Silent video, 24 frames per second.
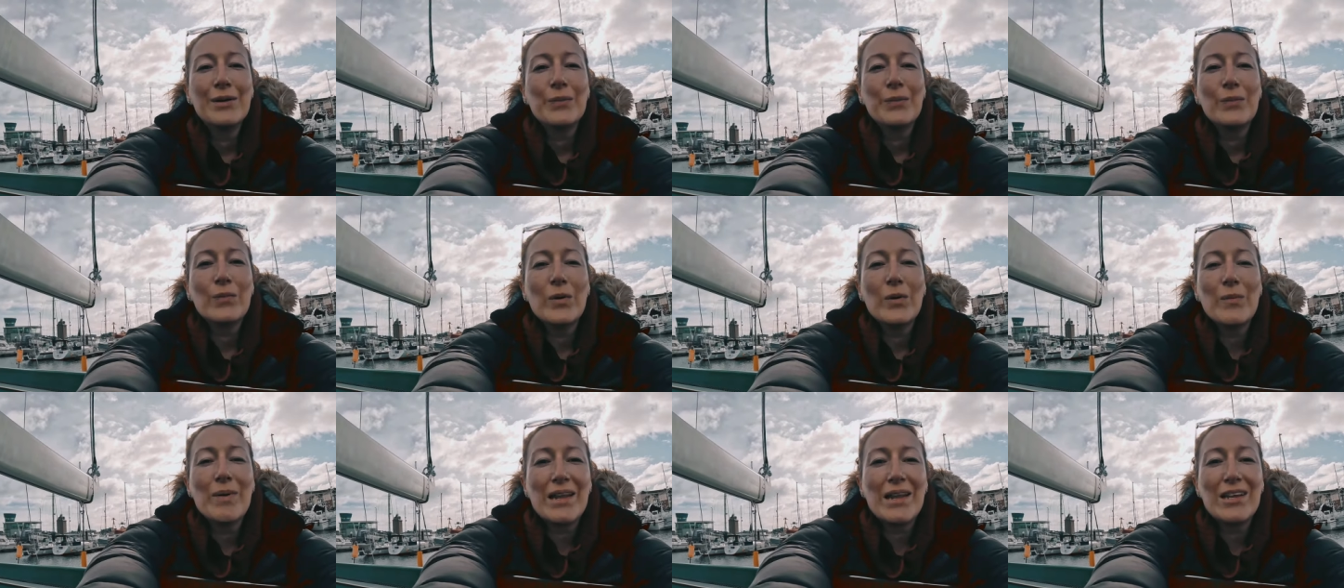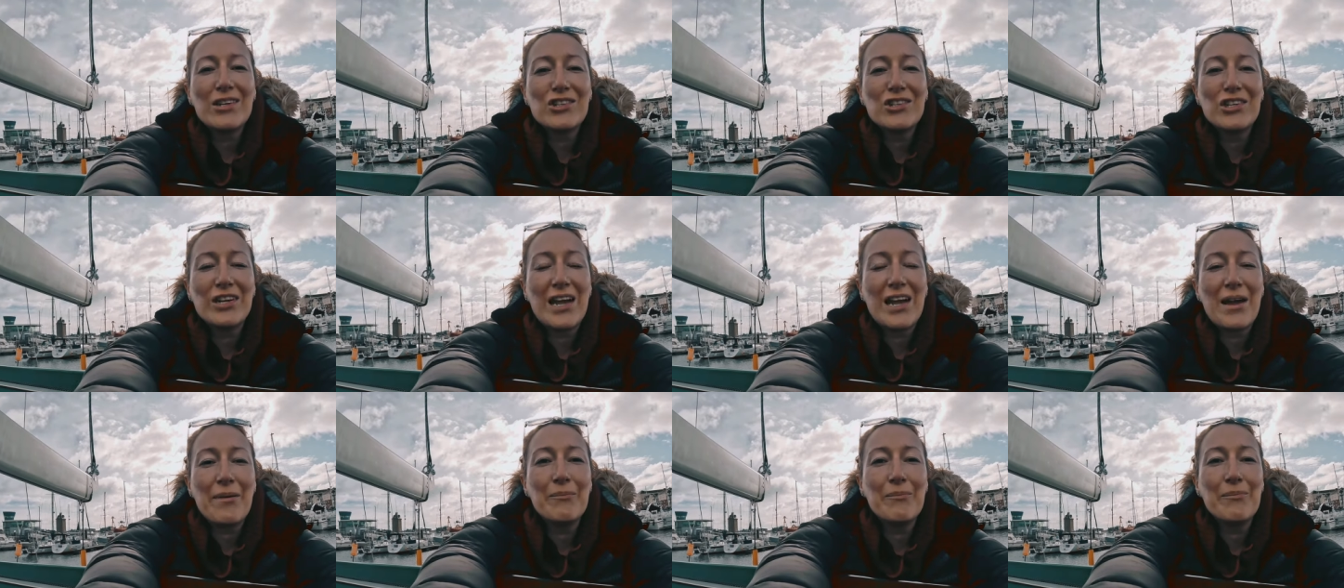We managed
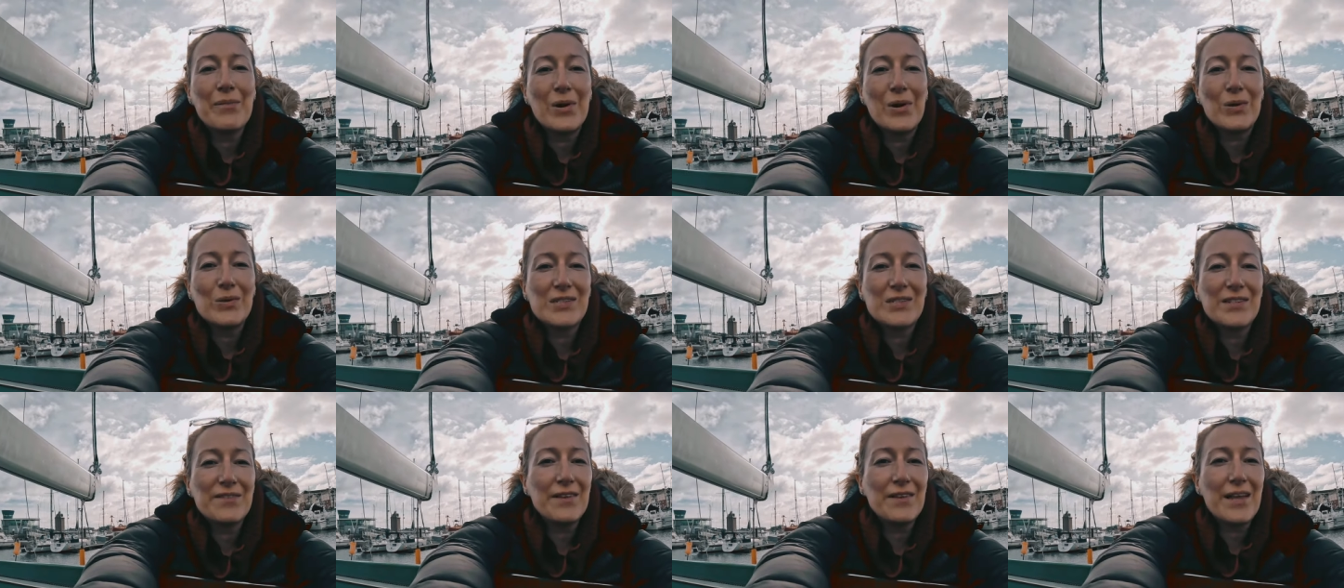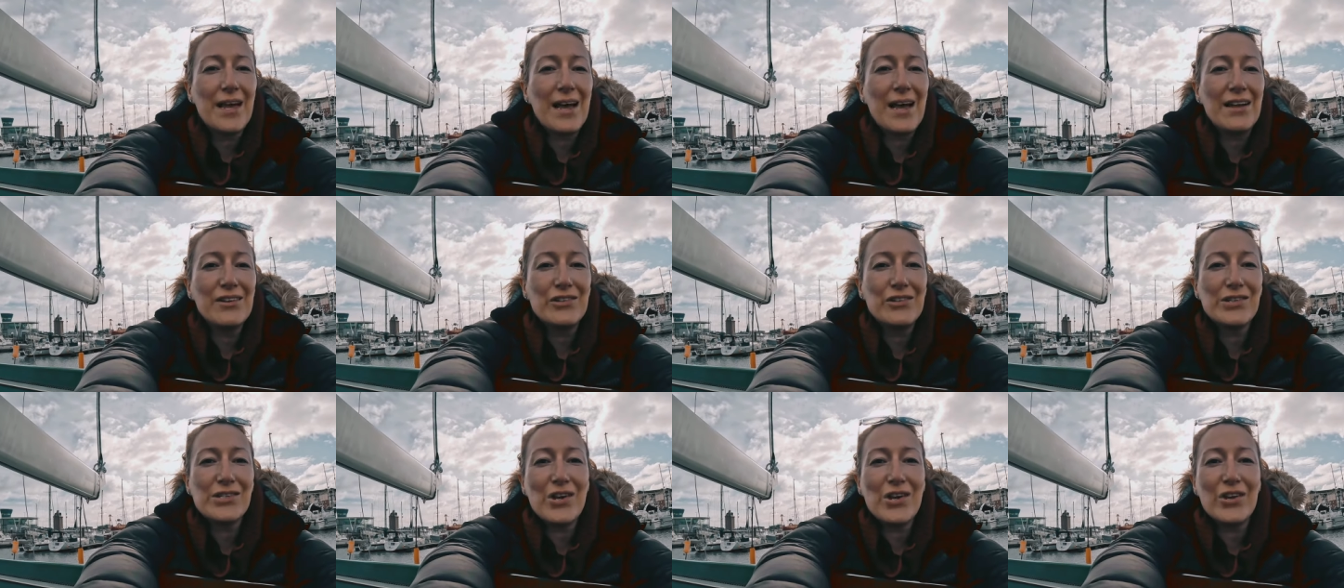to get most of the
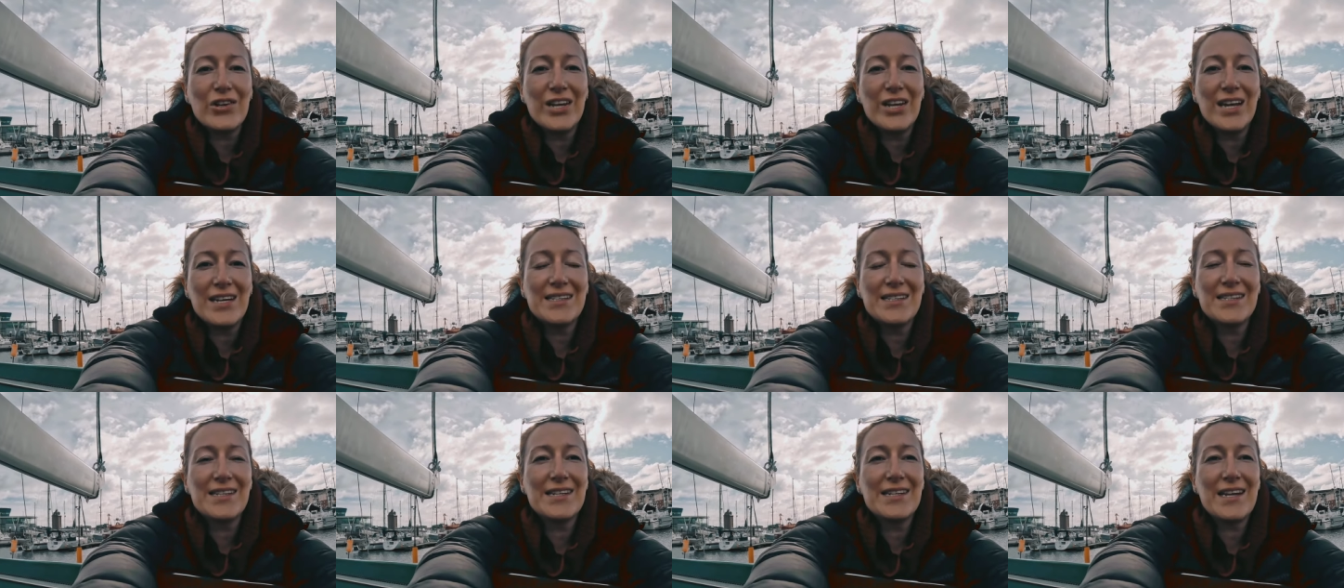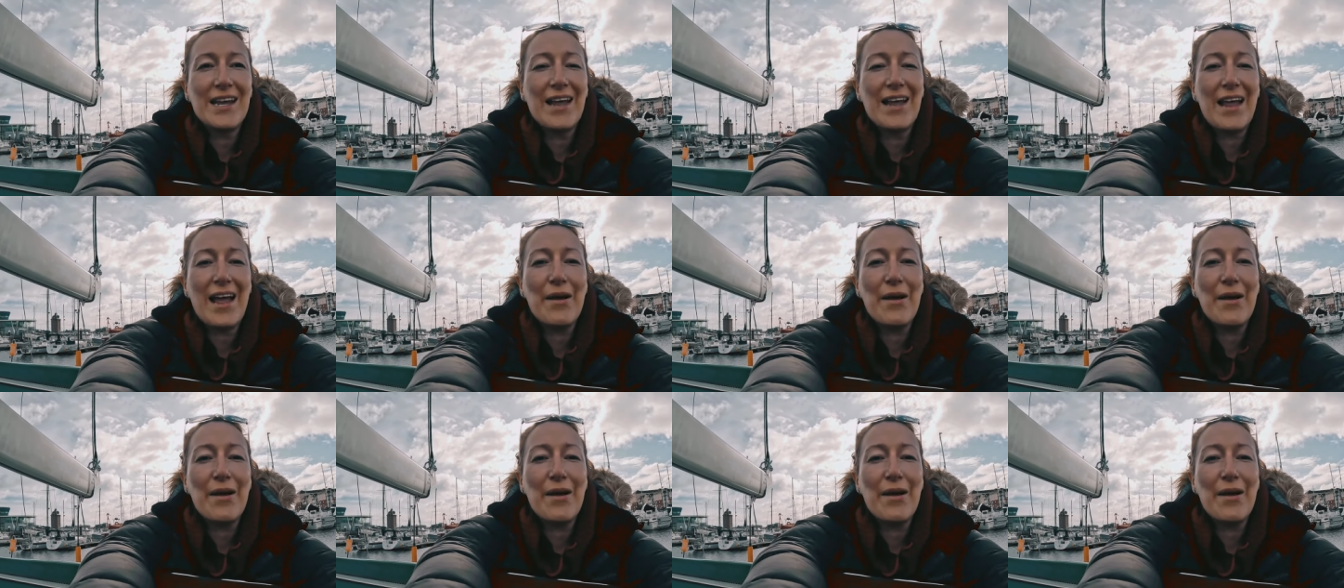hatches on yesterday